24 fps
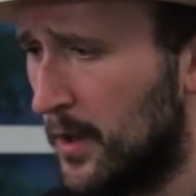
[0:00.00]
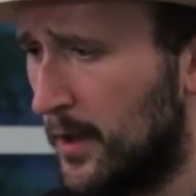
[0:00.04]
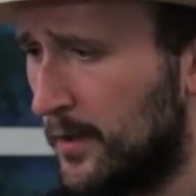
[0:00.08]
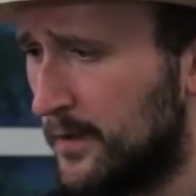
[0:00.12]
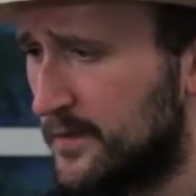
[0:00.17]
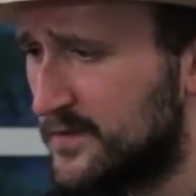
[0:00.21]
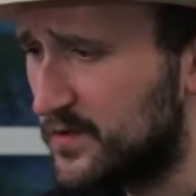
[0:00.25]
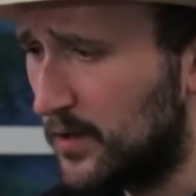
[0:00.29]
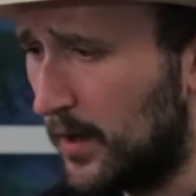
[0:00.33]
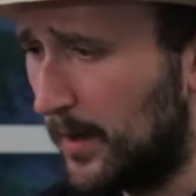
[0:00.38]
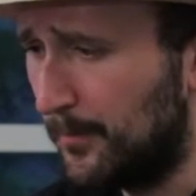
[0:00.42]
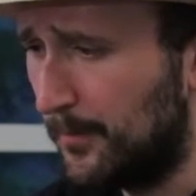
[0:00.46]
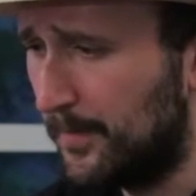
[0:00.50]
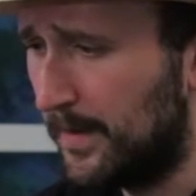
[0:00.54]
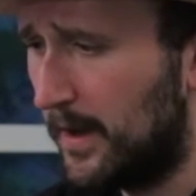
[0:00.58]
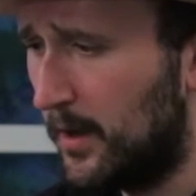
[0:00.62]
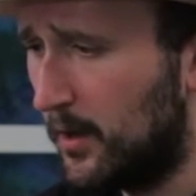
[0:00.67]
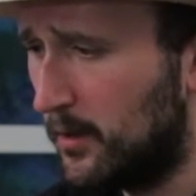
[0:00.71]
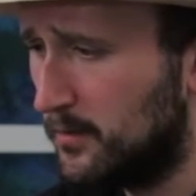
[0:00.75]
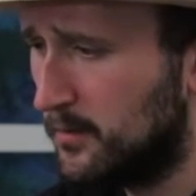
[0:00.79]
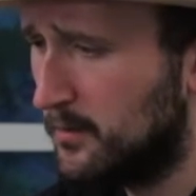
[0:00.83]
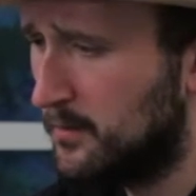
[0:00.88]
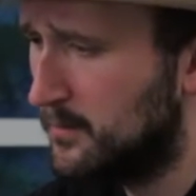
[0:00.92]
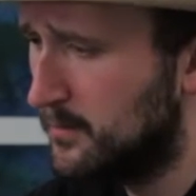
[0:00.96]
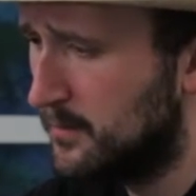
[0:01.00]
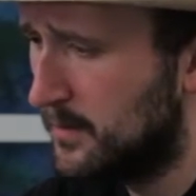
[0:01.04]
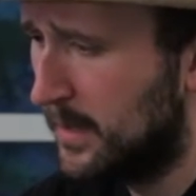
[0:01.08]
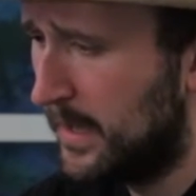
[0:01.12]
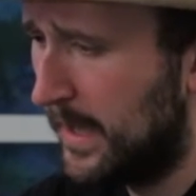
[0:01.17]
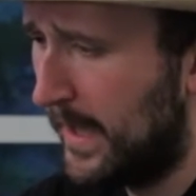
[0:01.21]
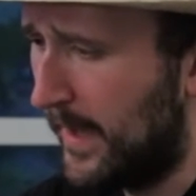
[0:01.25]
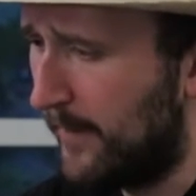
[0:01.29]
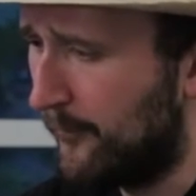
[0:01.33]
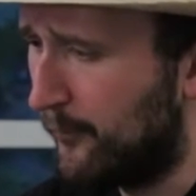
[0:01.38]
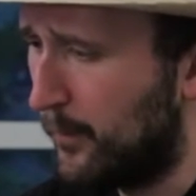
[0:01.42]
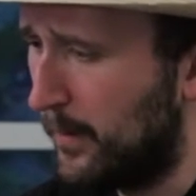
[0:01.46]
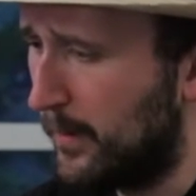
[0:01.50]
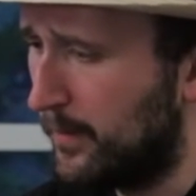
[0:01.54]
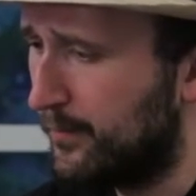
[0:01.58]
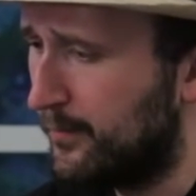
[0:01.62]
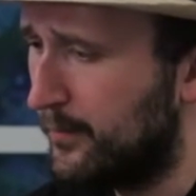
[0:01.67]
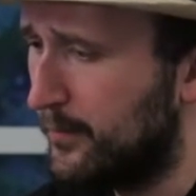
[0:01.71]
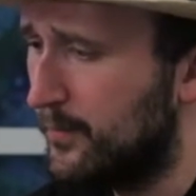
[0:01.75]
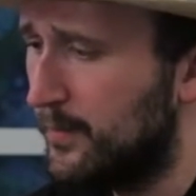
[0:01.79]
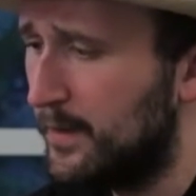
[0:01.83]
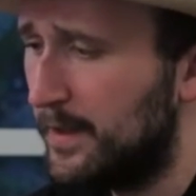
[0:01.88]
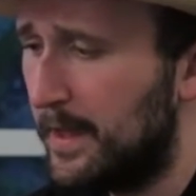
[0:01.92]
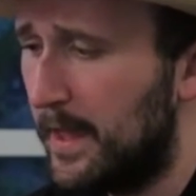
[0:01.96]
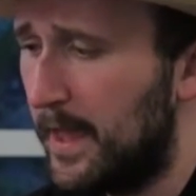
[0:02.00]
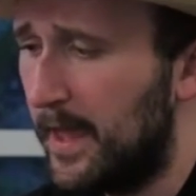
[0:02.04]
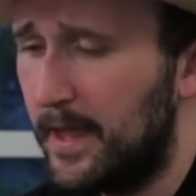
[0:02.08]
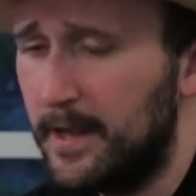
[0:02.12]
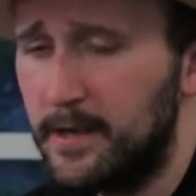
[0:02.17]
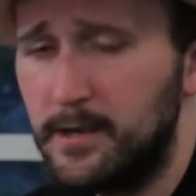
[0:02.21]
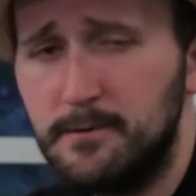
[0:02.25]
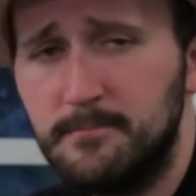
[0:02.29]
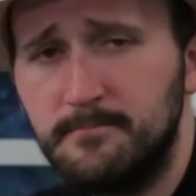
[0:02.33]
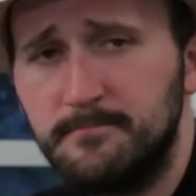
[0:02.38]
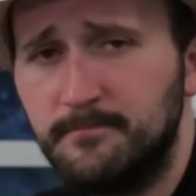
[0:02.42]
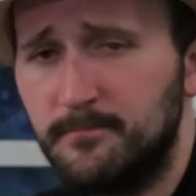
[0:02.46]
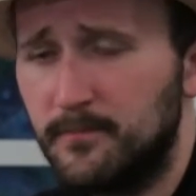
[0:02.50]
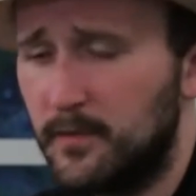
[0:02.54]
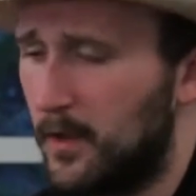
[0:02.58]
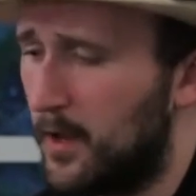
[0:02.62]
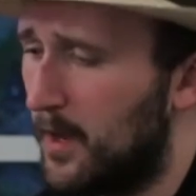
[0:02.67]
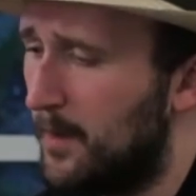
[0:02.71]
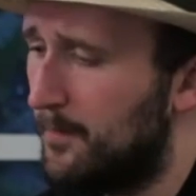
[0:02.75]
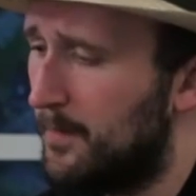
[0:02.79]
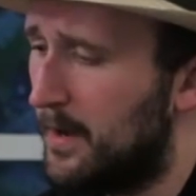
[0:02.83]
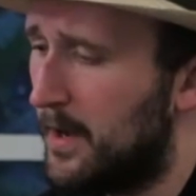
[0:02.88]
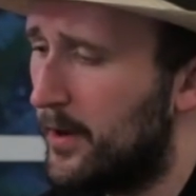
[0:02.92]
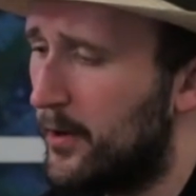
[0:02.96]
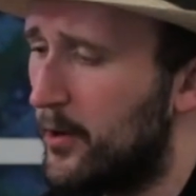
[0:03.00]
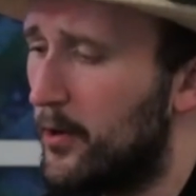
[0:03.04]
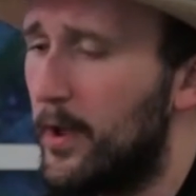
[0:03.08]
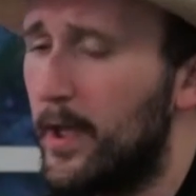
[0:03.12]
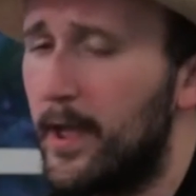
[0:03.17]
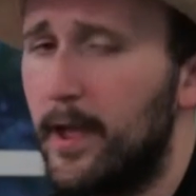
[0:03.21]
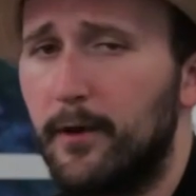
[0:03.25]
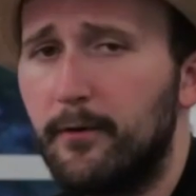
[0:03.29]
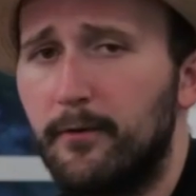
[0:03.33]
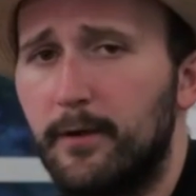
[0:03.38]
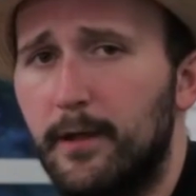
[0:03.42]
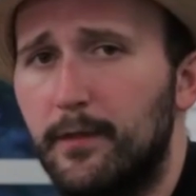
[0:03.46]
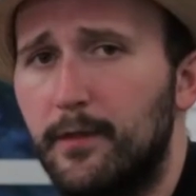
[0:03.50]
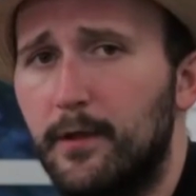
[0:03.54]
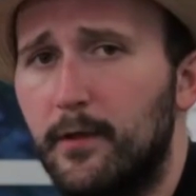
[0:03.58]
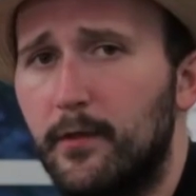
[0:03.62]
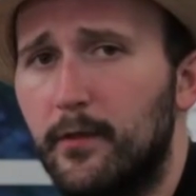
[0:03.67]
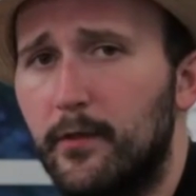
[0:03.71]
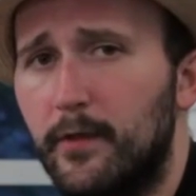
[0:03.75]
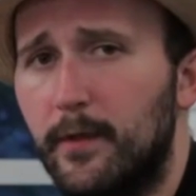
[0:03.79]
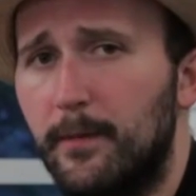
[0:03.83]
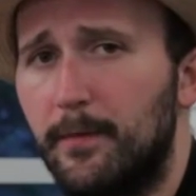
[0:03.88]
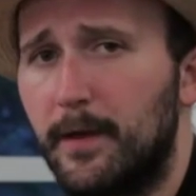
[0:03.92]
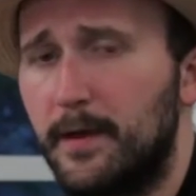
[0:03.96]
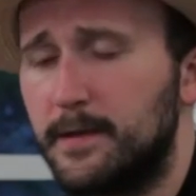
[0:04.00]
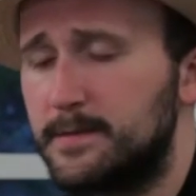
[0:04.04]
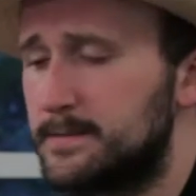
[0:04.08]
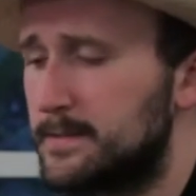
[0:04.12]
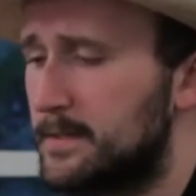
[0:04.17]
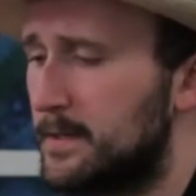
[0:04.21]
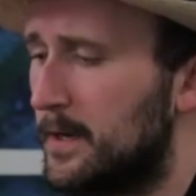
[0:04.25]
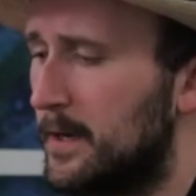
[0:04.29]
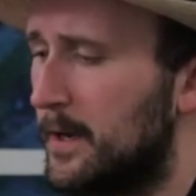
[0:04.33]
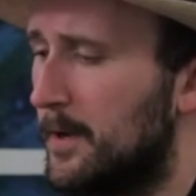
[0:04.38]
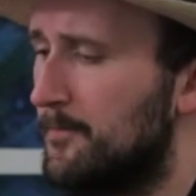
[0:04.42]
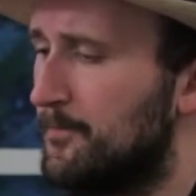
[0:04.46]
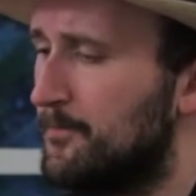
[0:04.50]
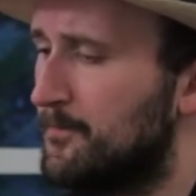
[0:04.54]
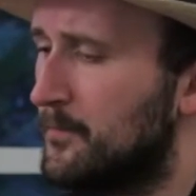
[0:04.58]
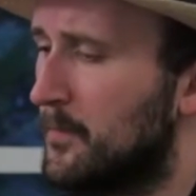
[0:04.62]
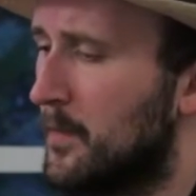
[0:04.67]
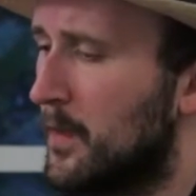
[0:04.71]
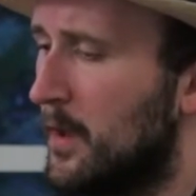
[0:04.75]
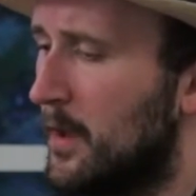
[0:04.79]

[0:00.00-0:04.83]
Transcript: So I'm about halfway through the N, the Habano N right there that they pasted on.